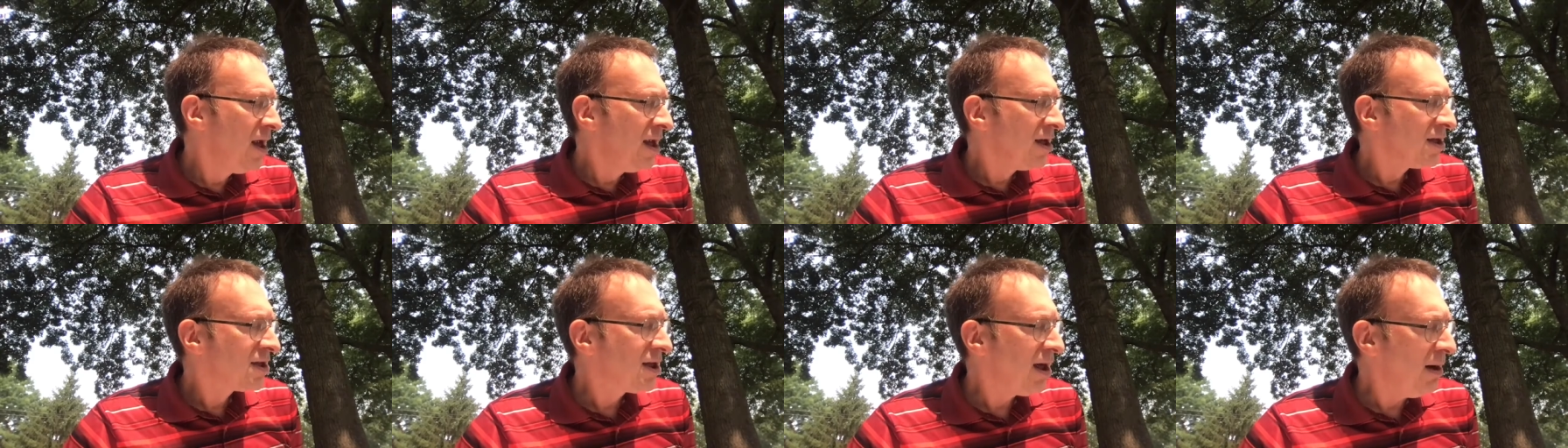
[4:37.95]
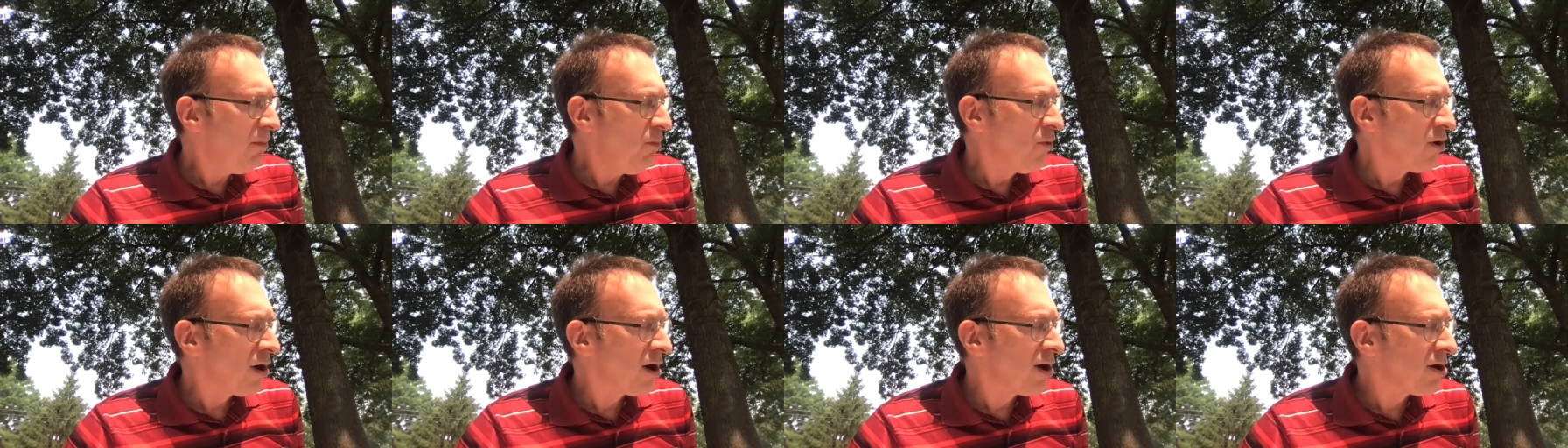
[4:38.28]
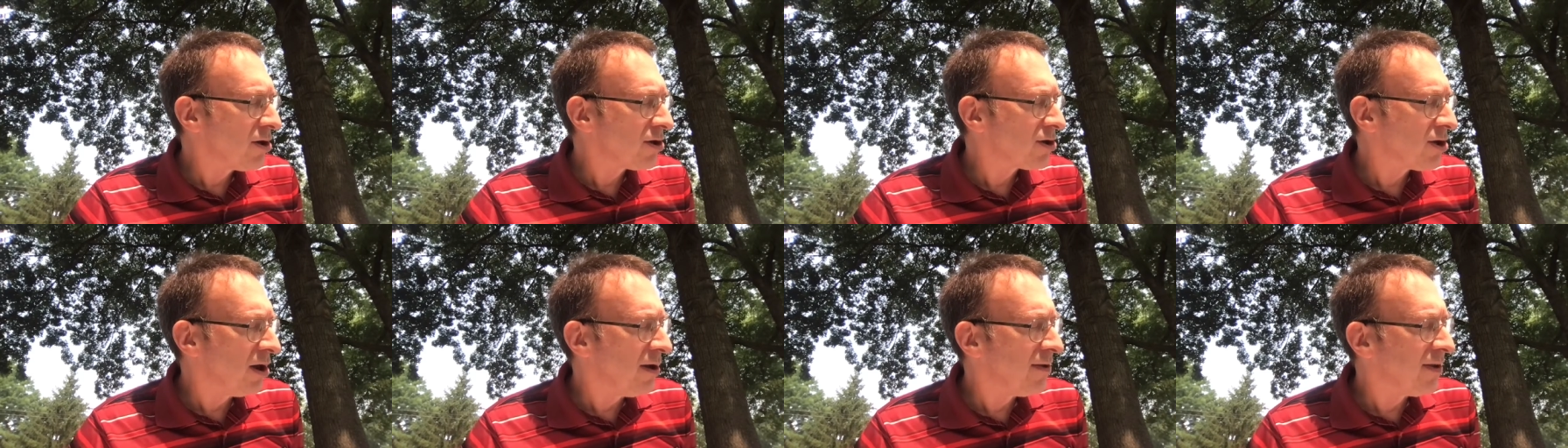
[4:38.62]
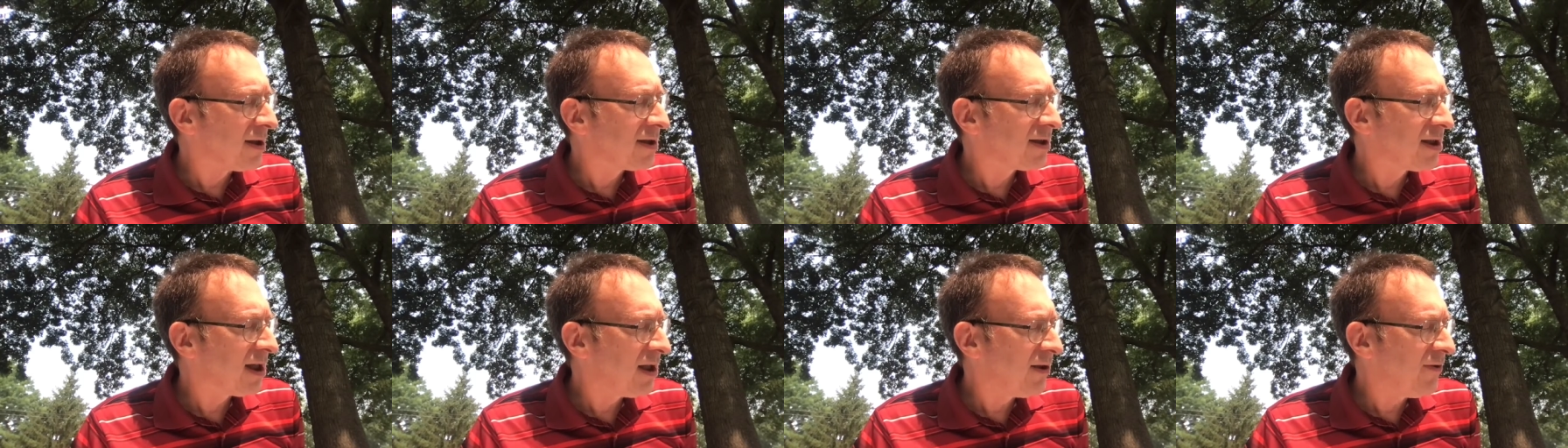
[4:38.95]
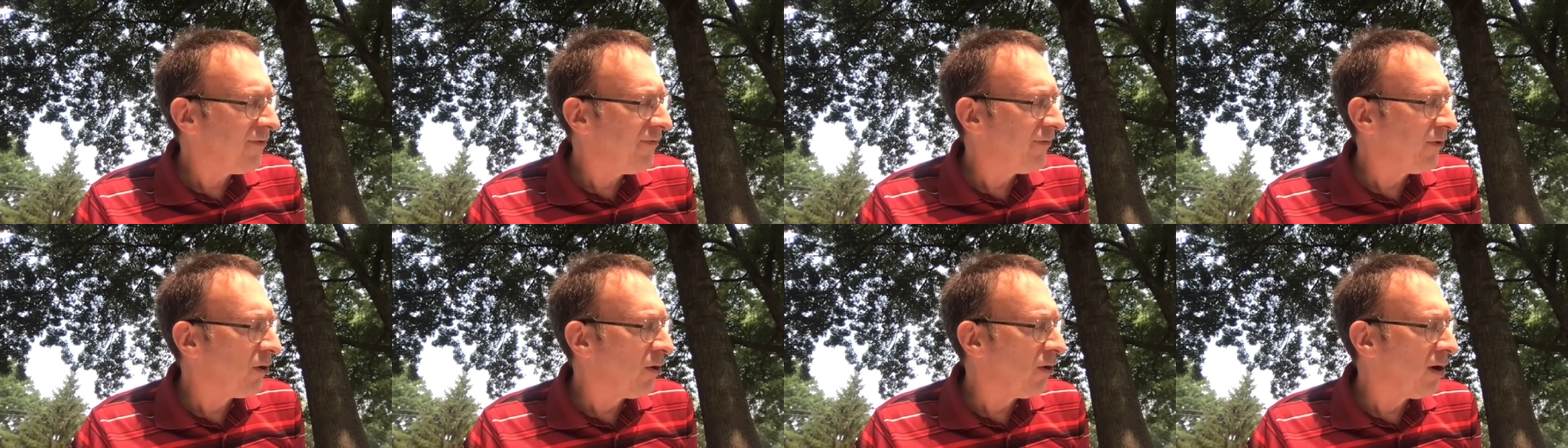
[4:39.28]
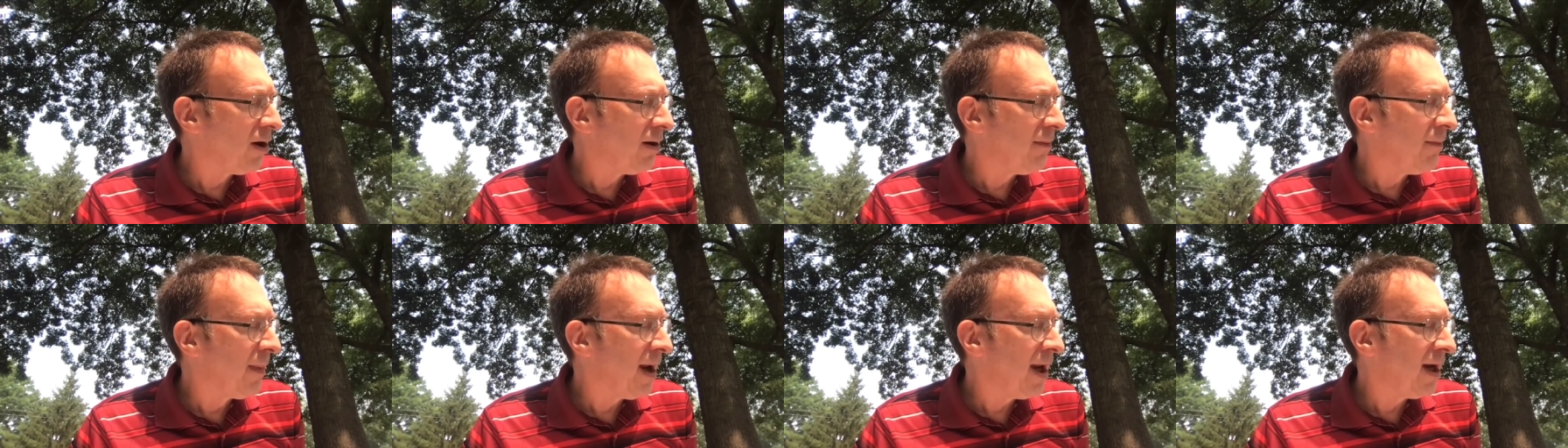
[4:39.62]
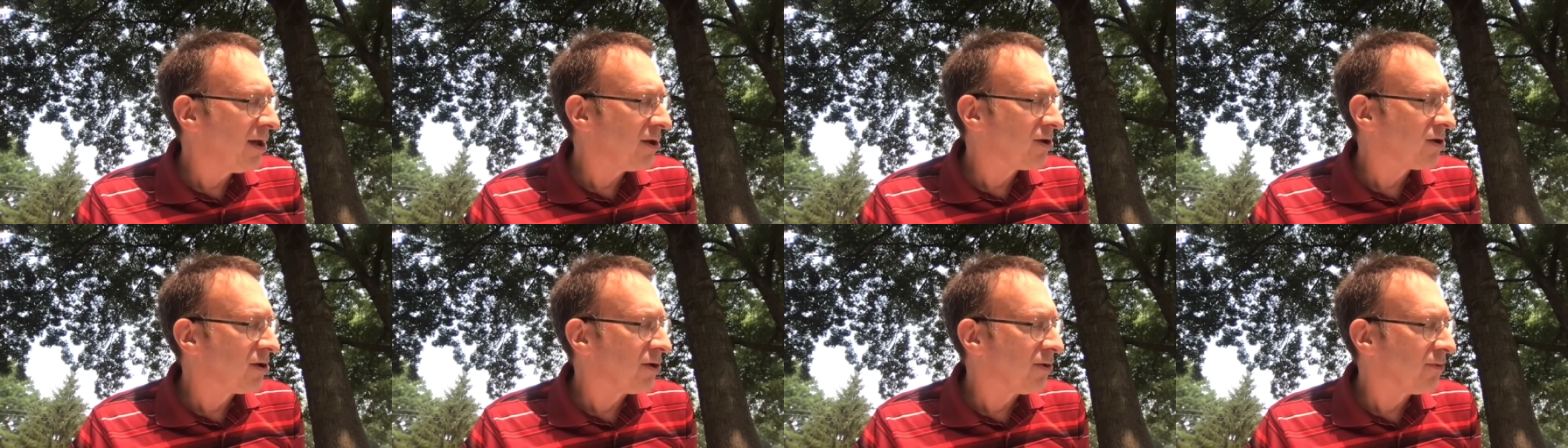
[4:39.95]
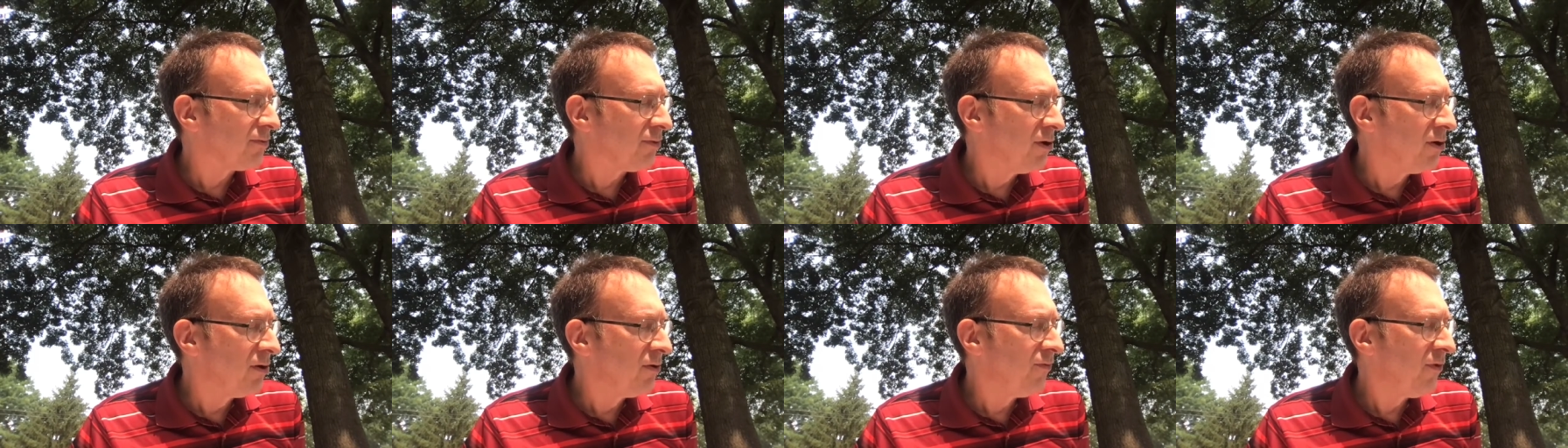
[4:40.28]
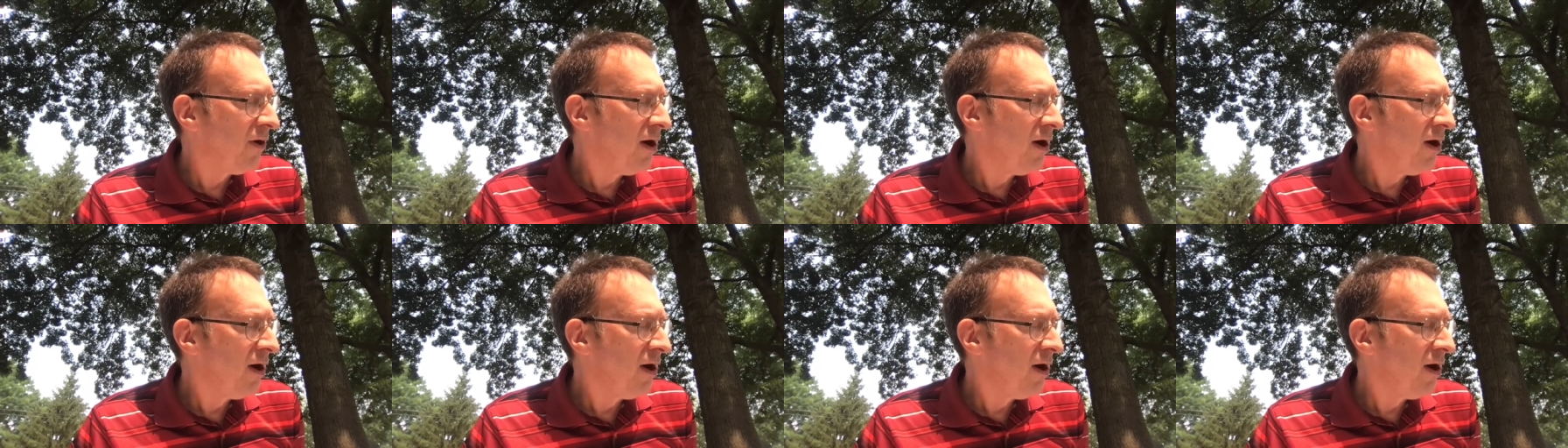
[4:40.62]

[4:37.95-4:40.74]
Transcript: Some workers on the 10th floor made it to the roof.